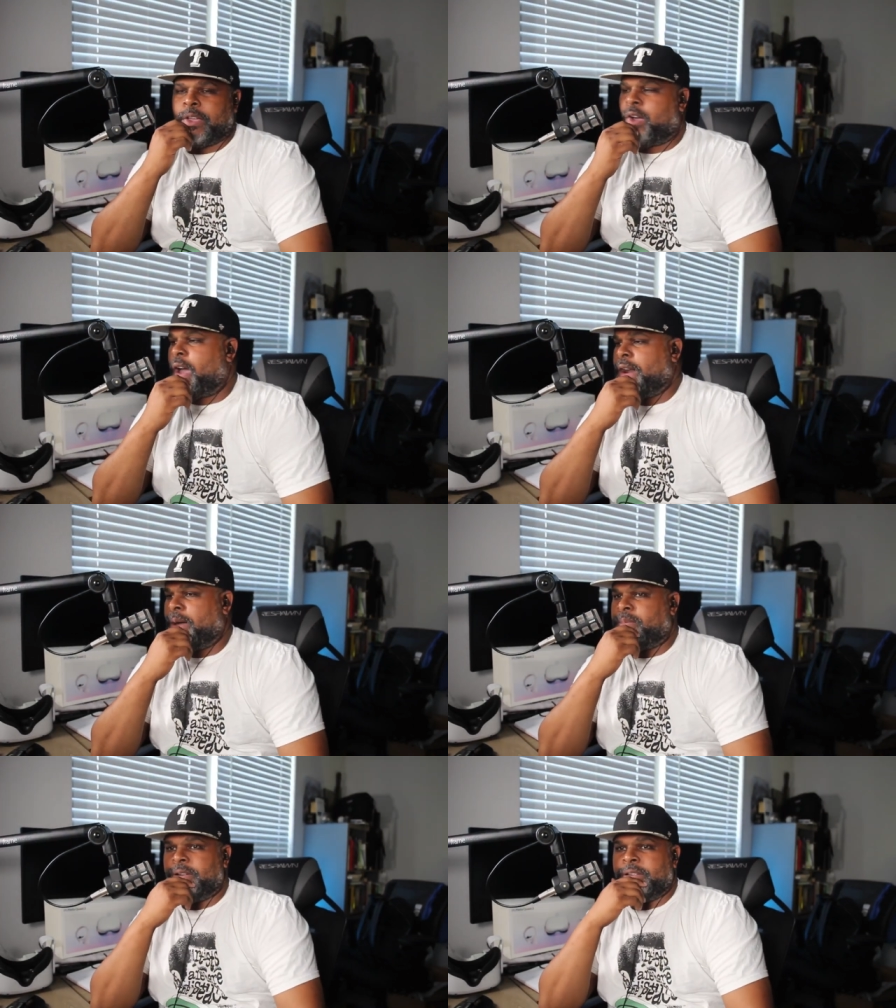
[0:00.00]
card
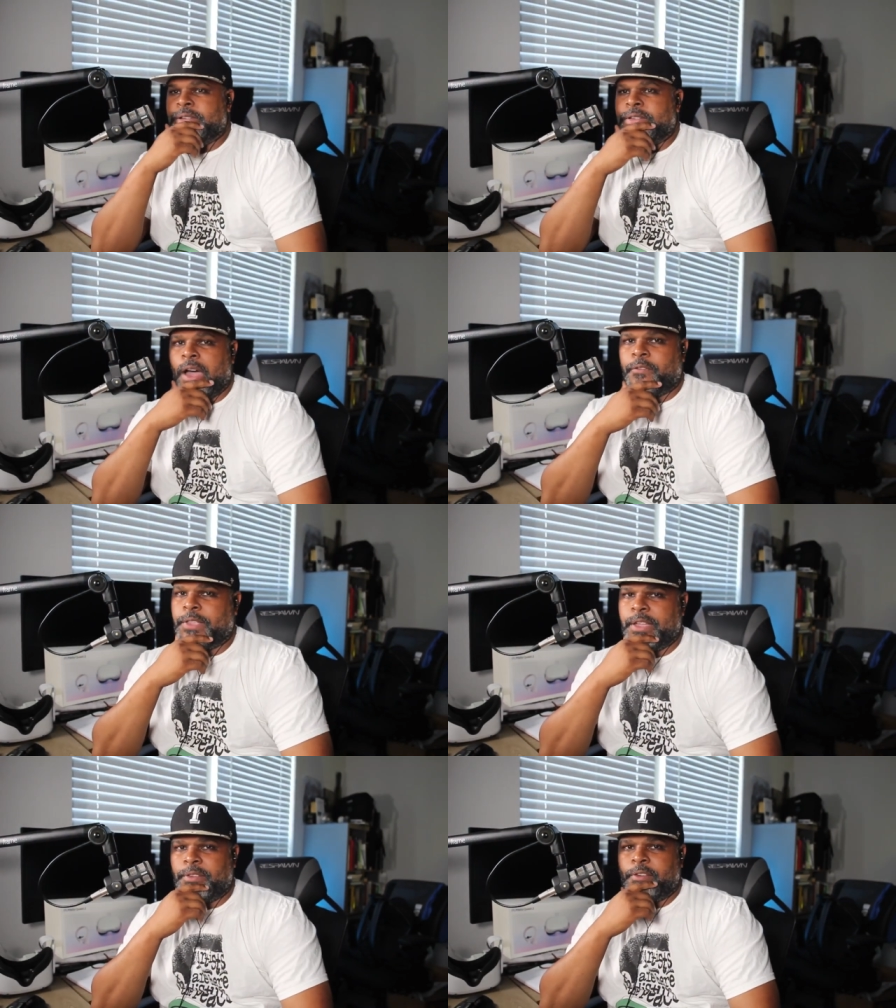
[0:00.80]
number off
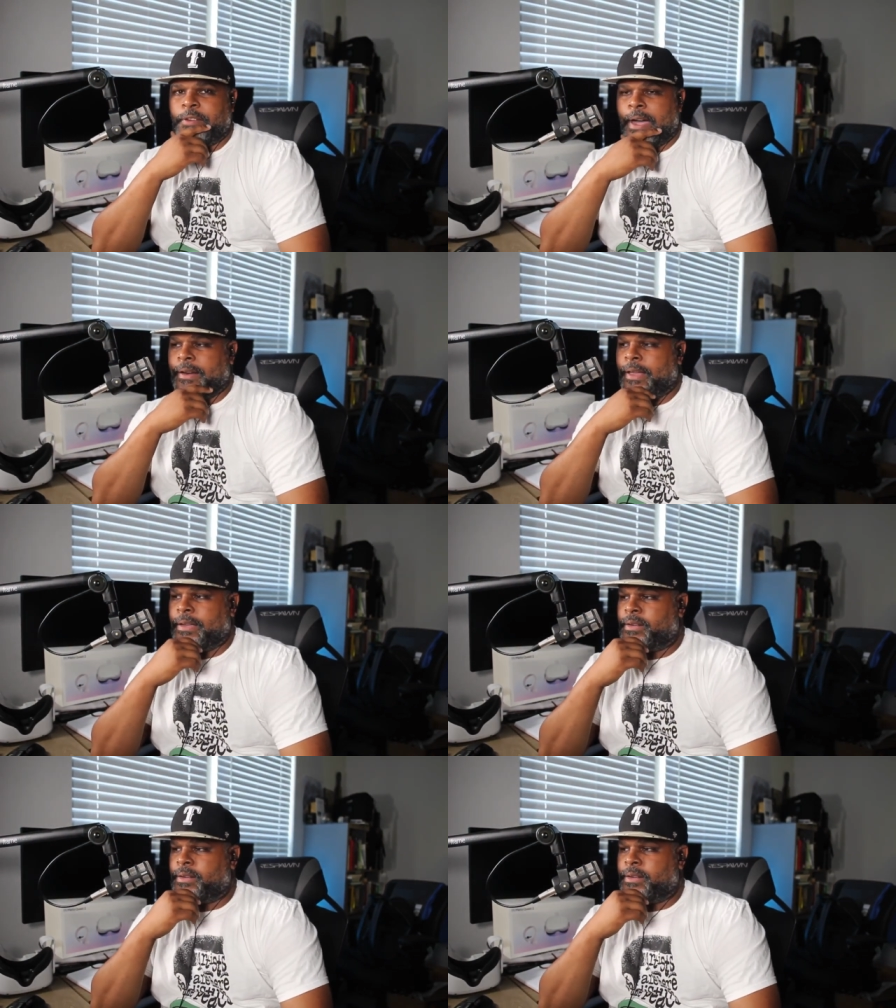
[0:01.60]
Givelify today.